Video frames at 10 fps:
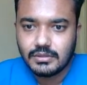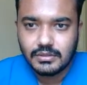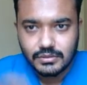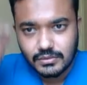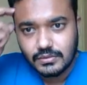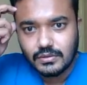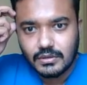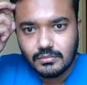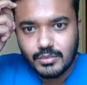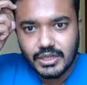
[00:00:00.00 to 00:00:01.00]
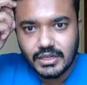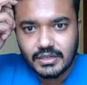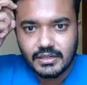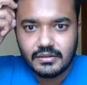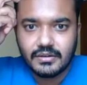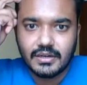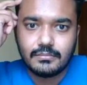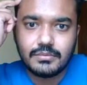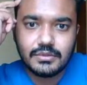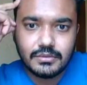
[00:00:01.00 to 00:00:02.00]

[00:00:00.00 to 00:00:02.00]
It should not be getting trapped.